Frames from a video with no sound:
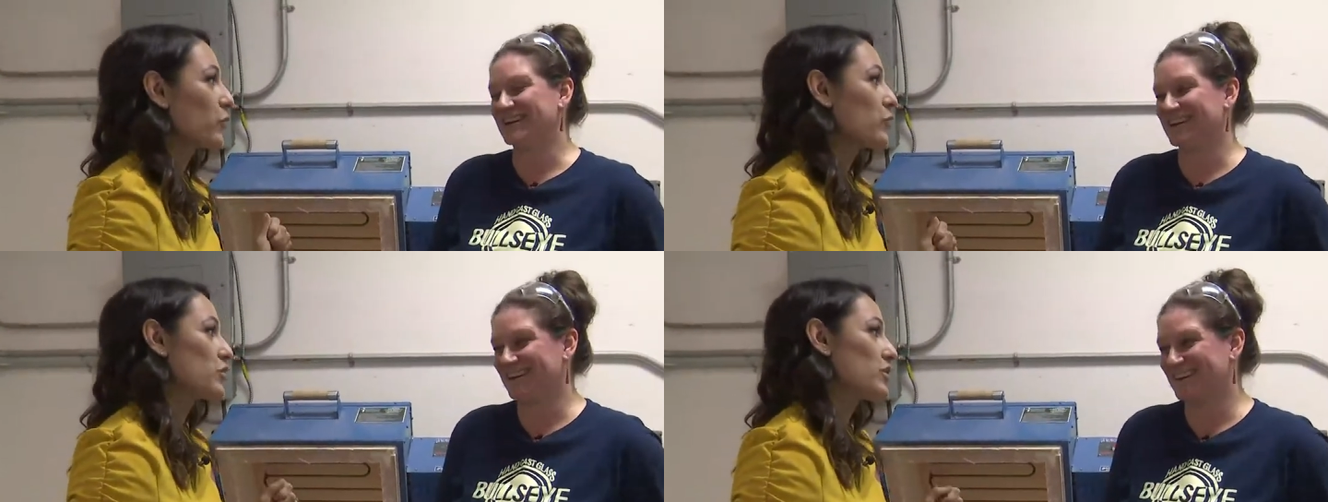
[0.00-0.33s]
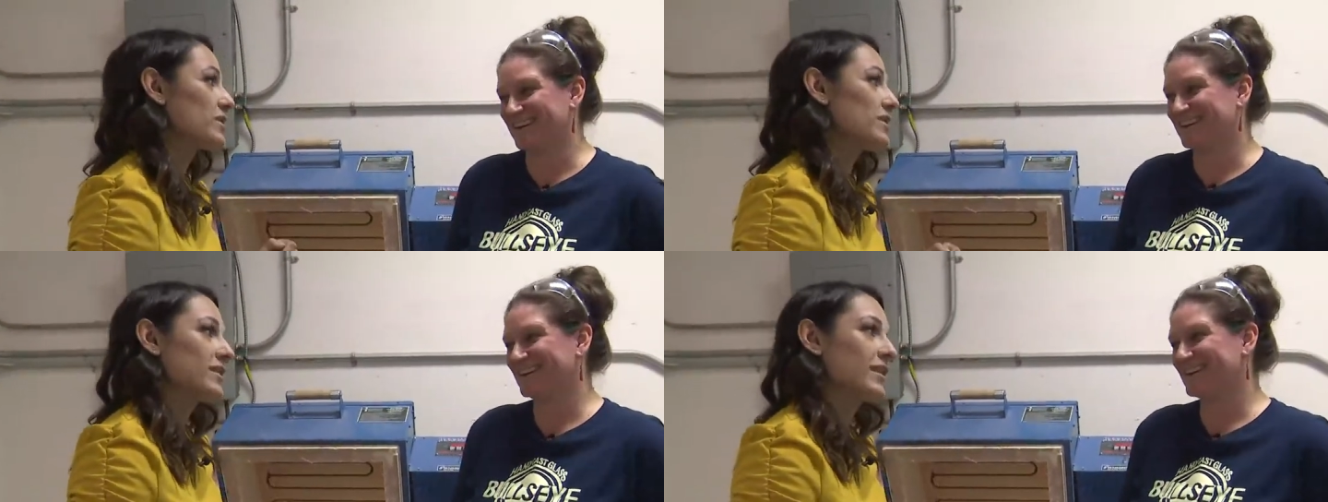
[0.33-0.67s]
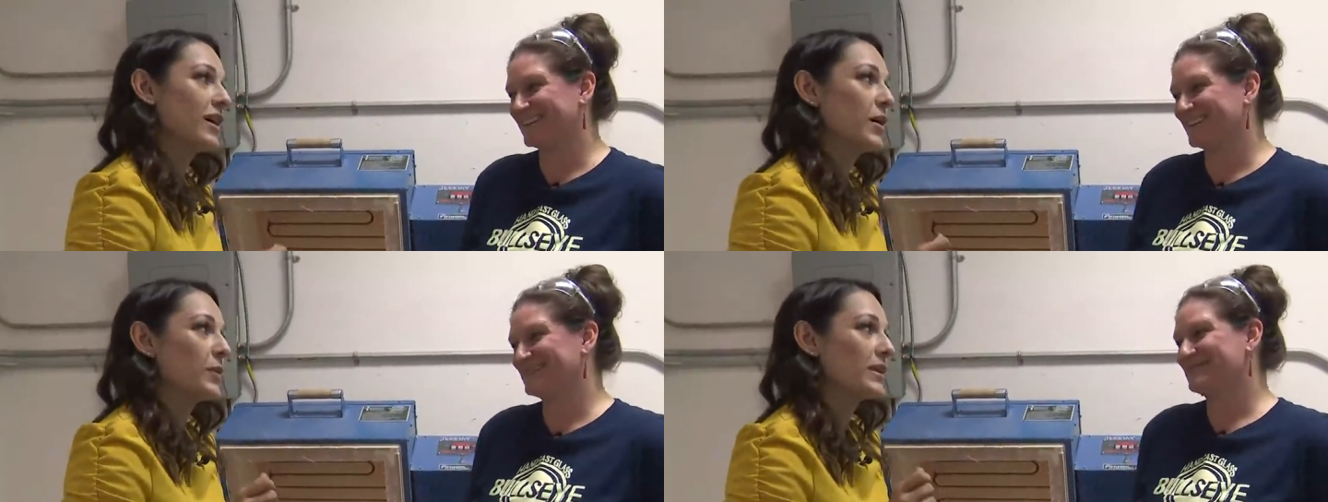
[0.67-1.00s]
Speaker 1: just
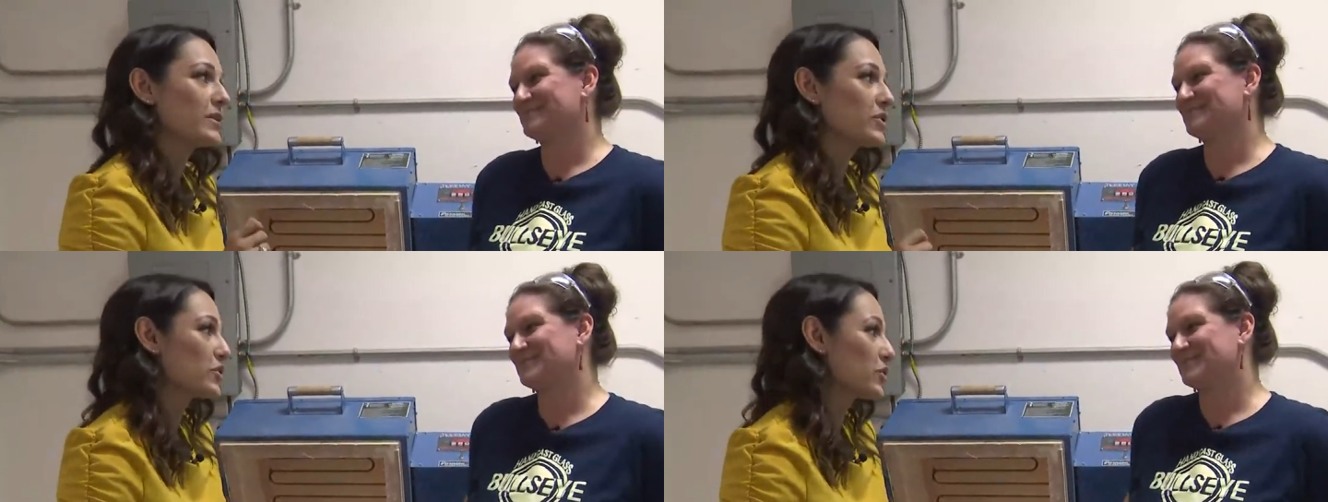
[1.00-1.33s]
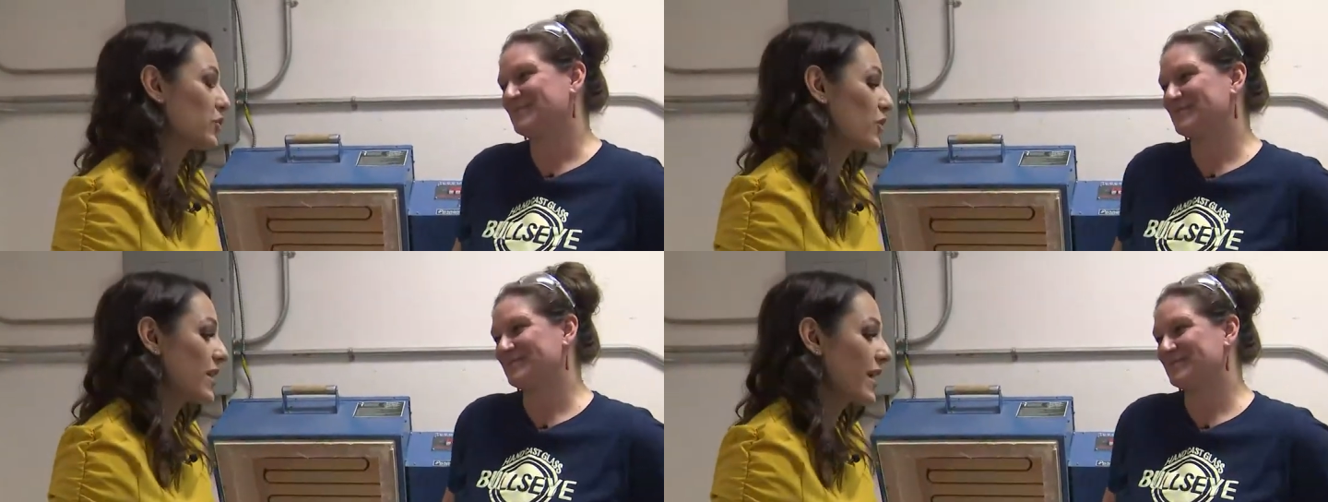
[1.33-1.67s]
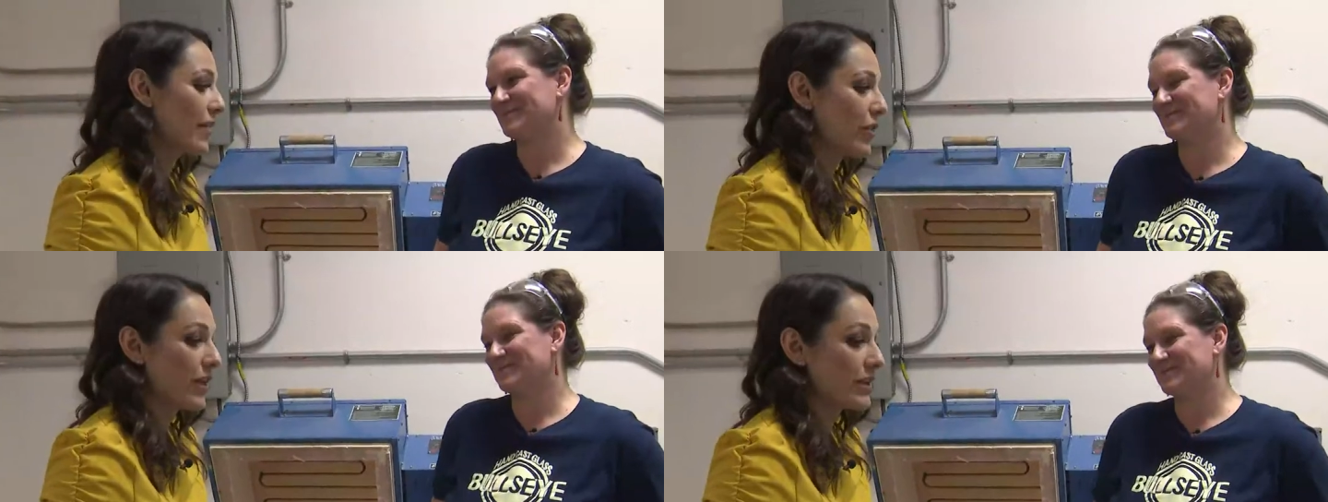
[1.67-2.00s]
come in and just
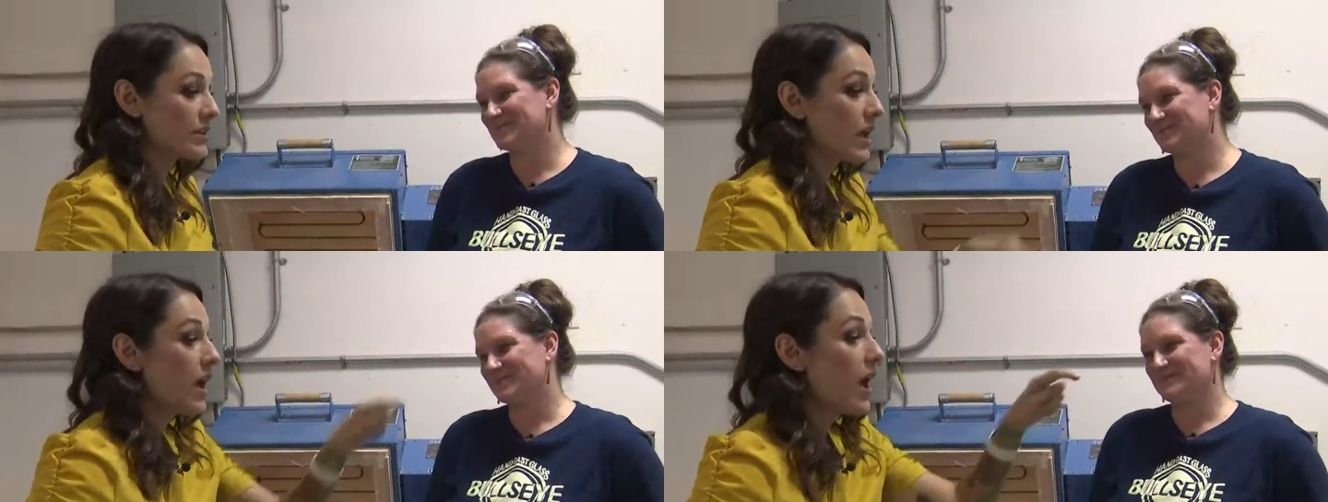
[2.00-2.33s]
create things.